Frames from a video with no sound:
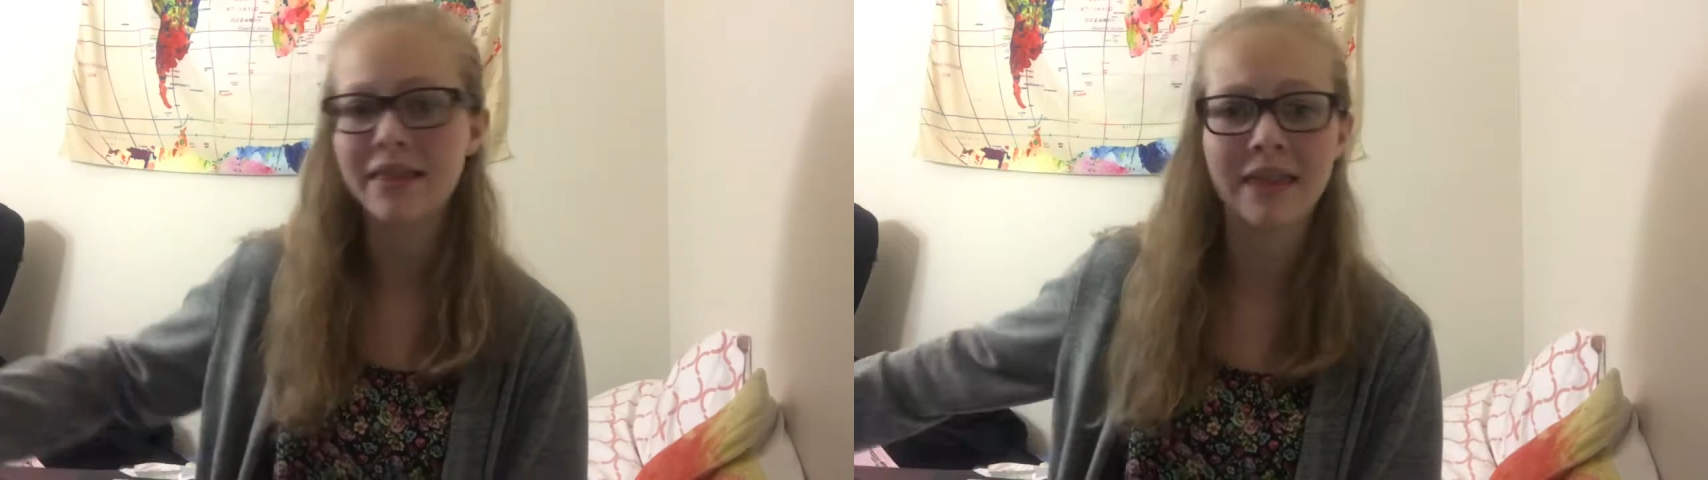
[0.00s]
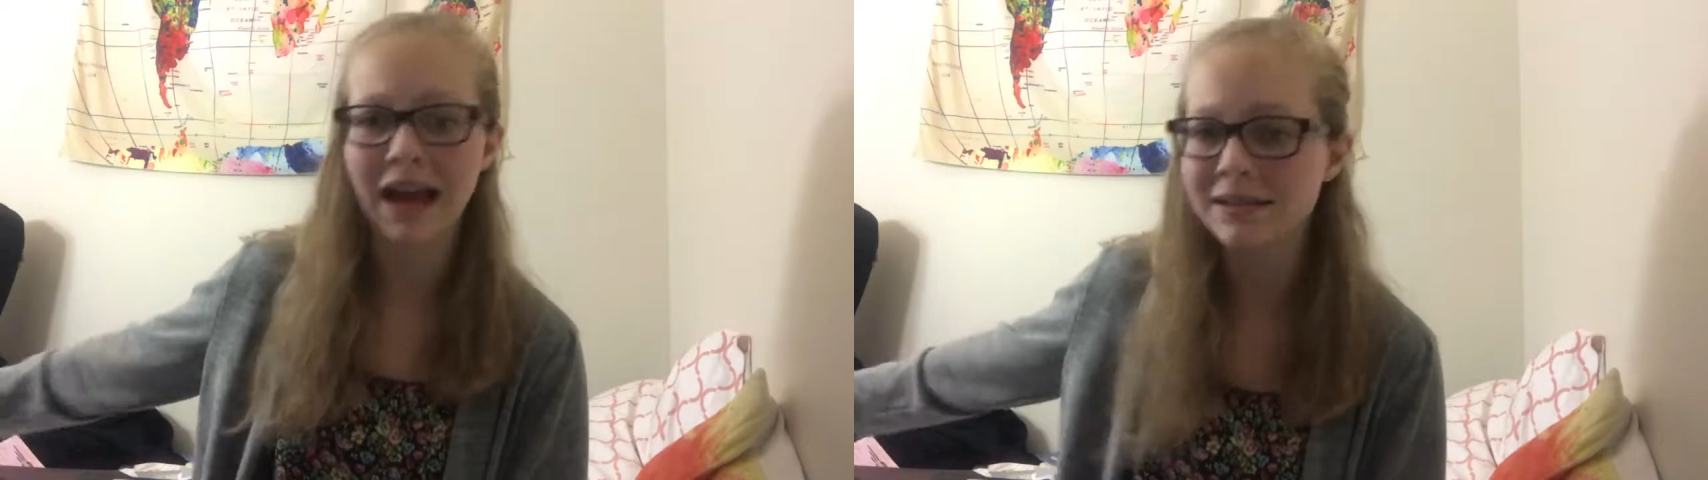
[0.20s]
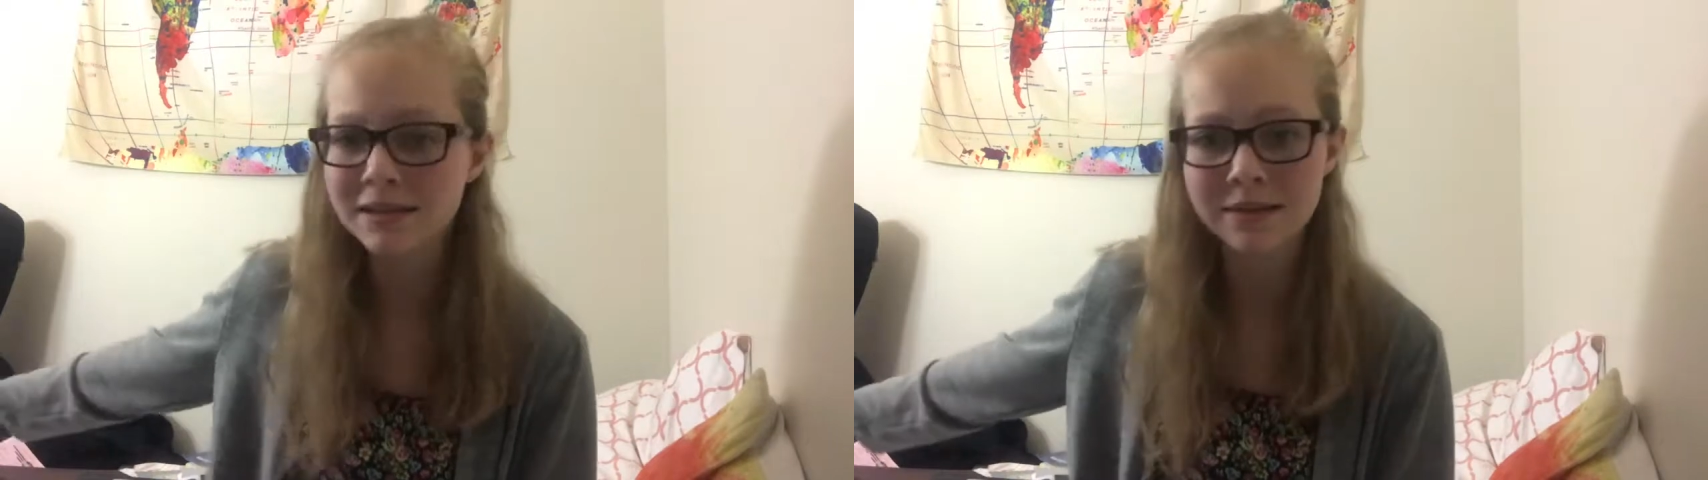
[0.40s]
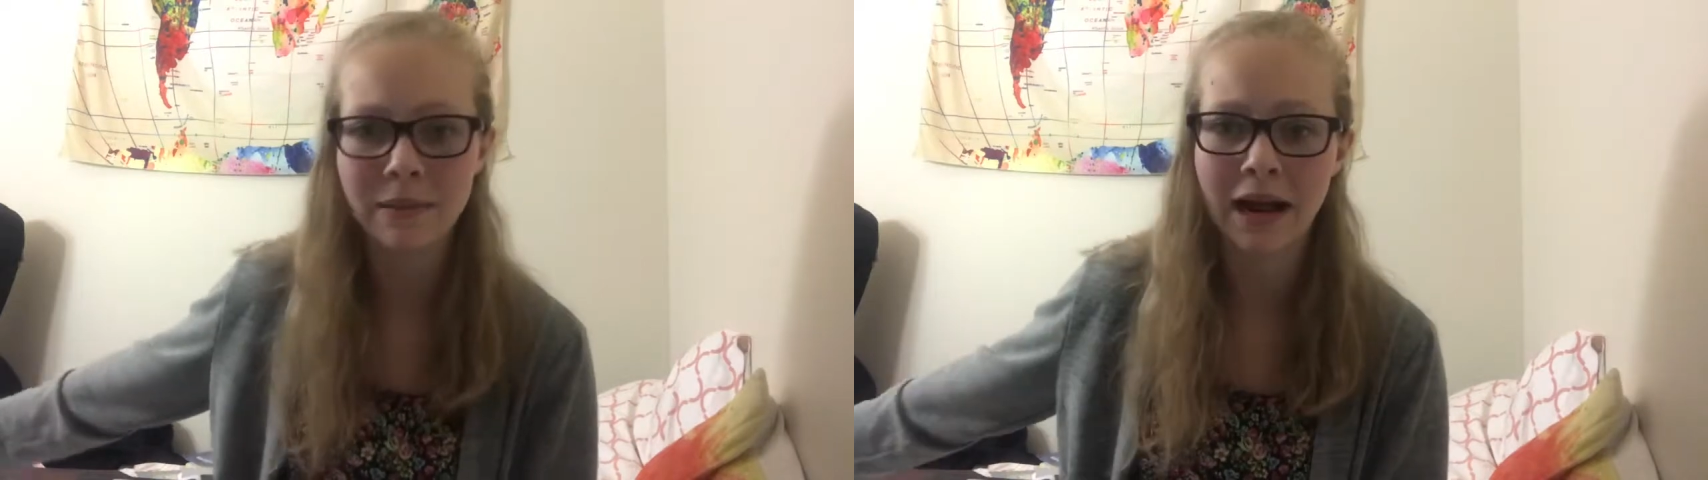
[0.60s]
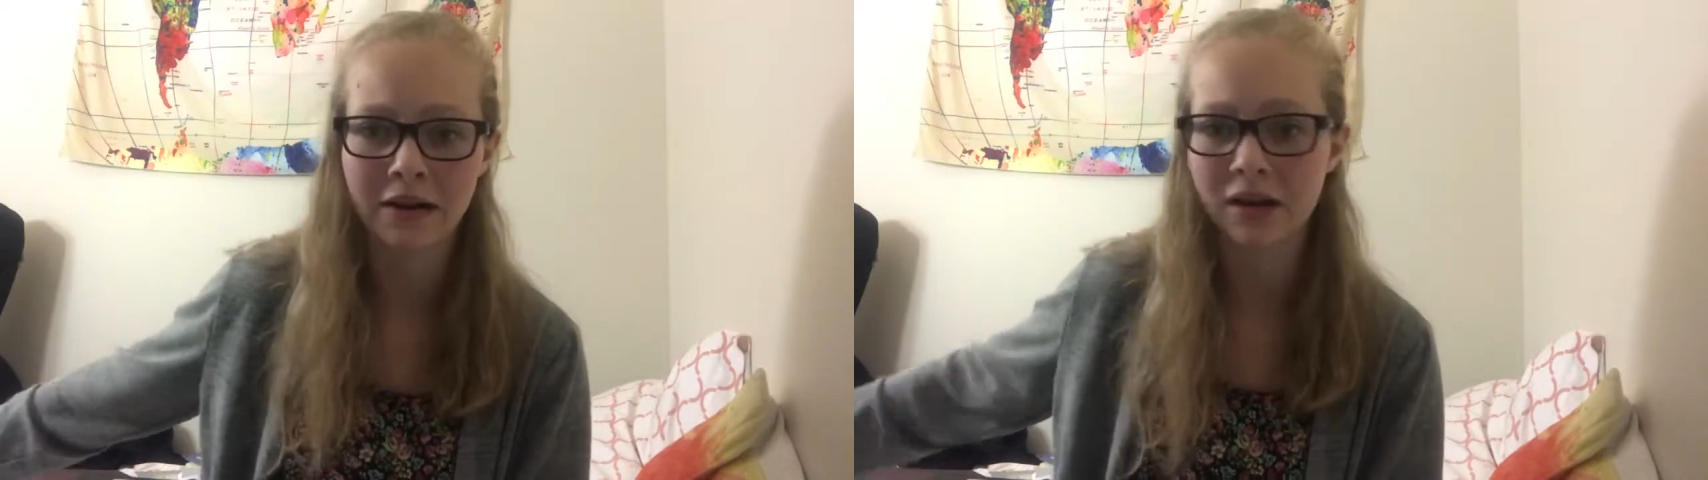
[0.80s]
that doesn't
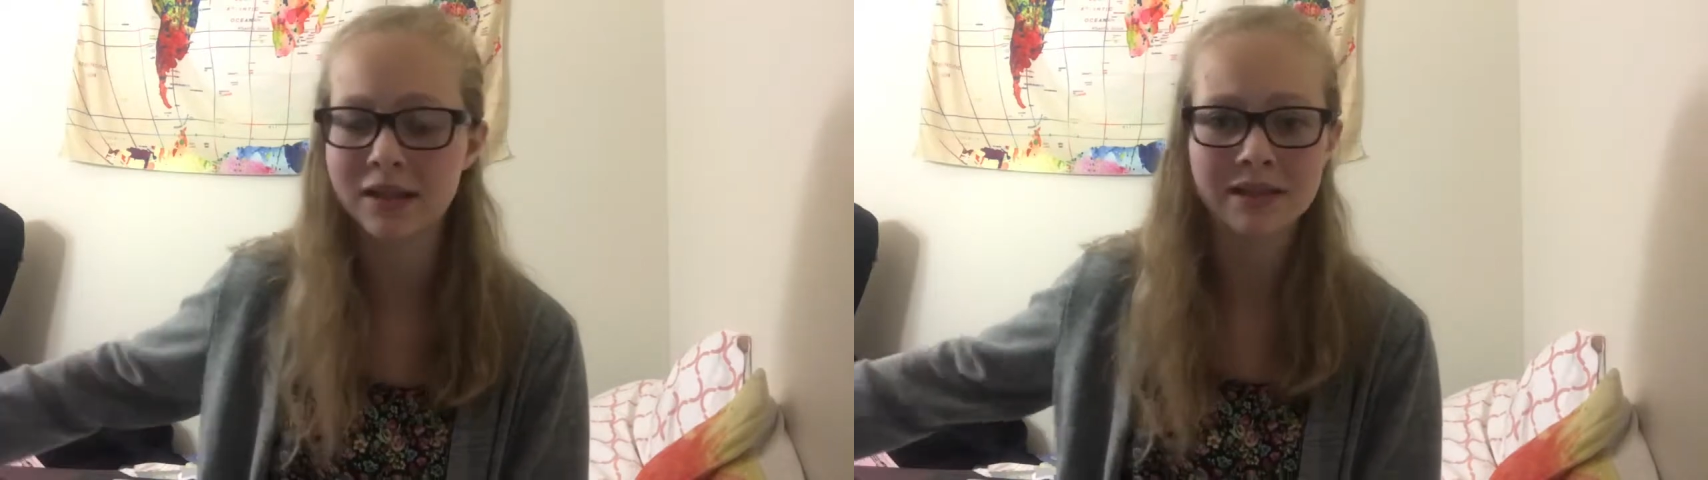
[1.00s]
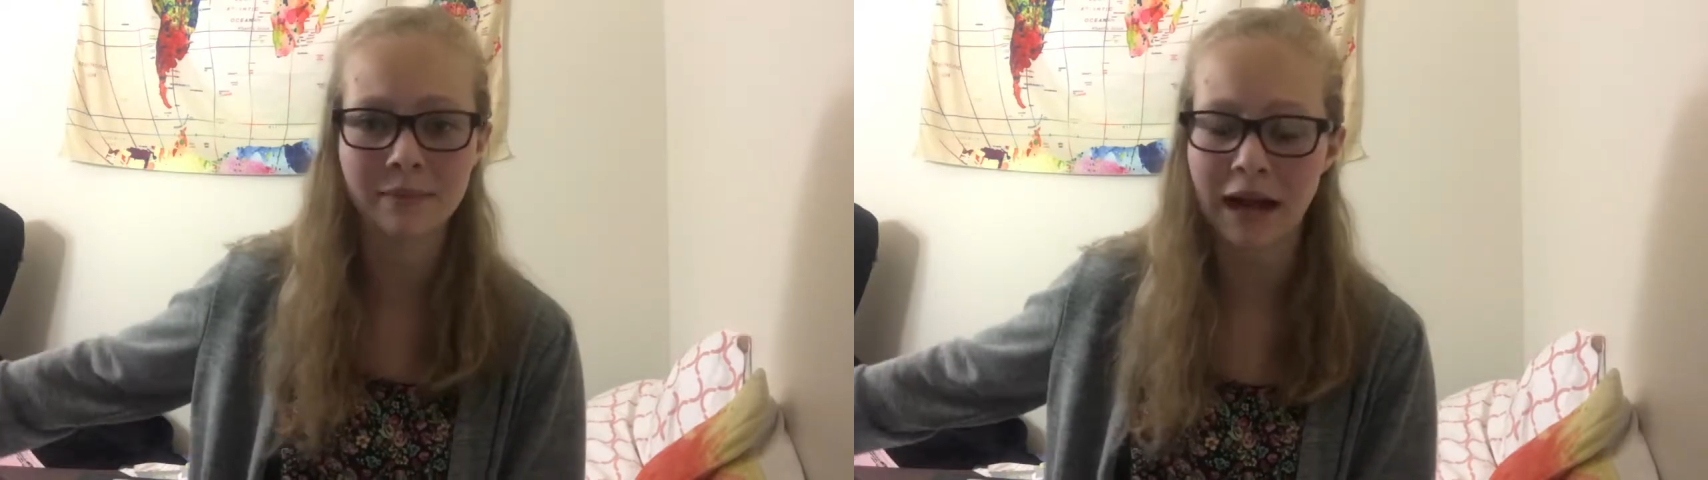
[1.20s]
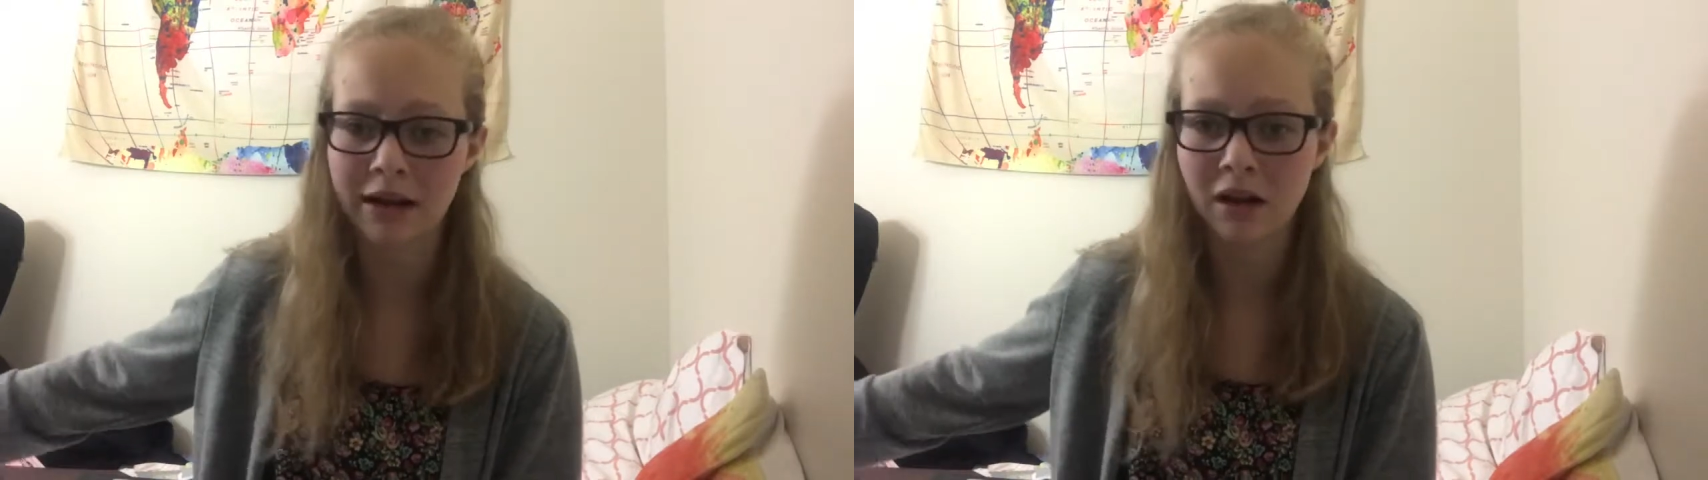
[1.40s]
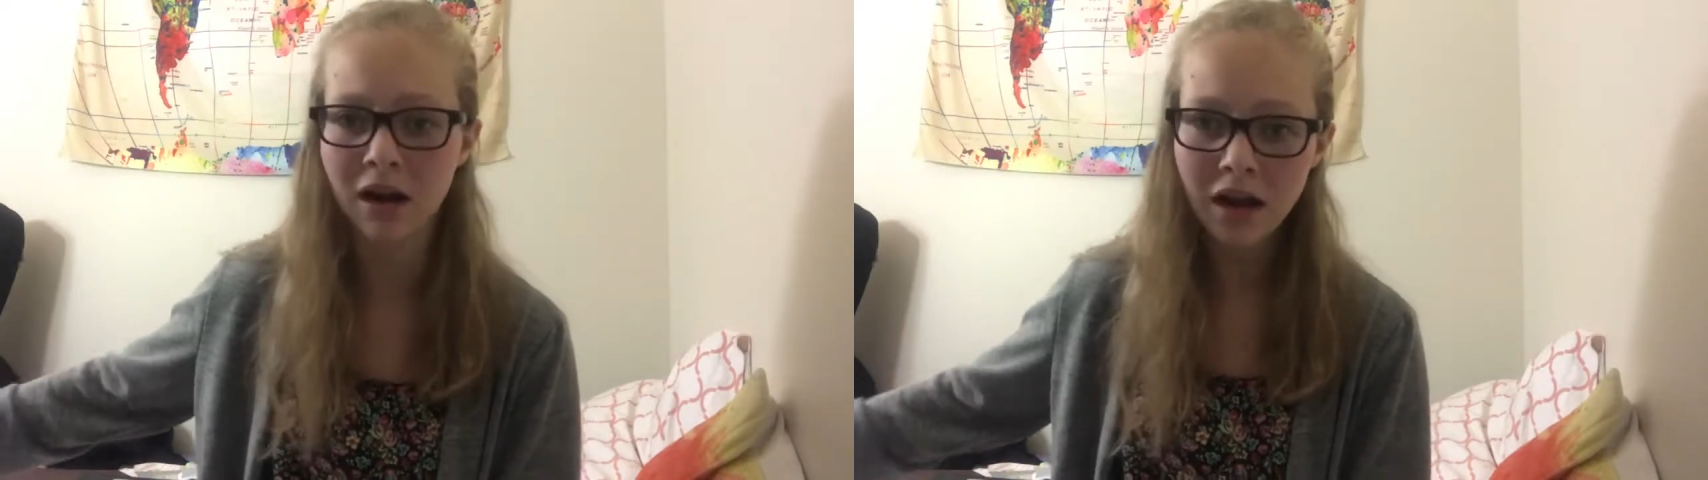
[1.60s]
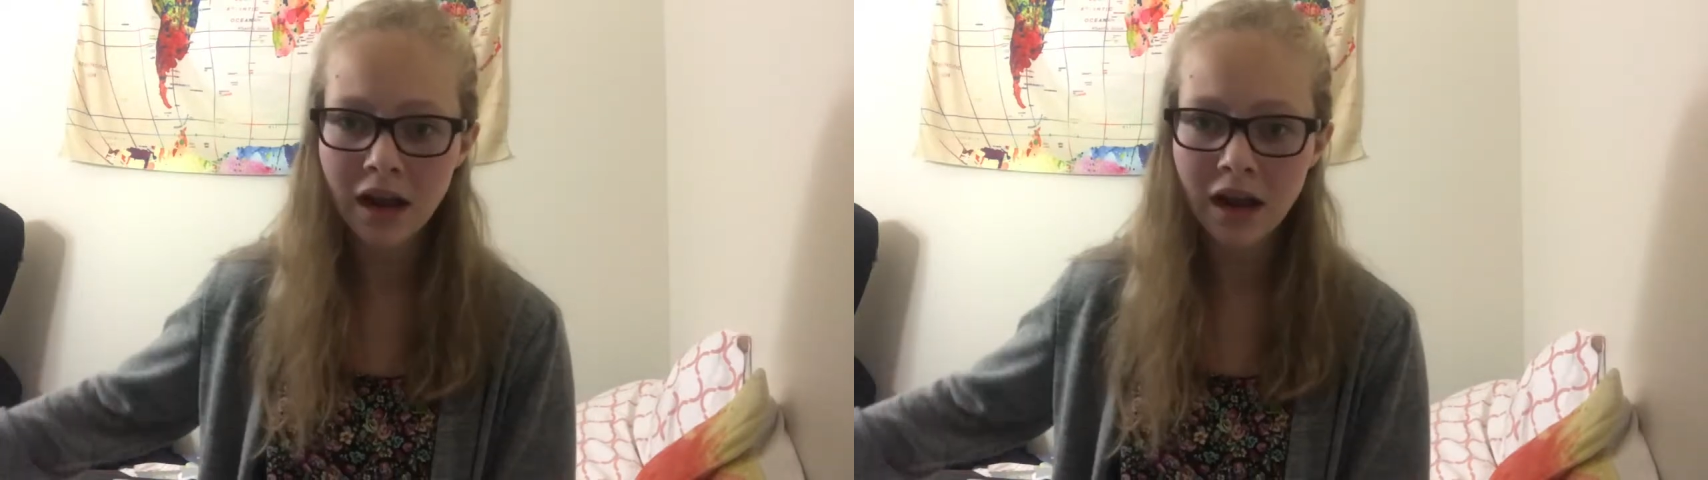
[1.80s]
matter. It doesn't matter.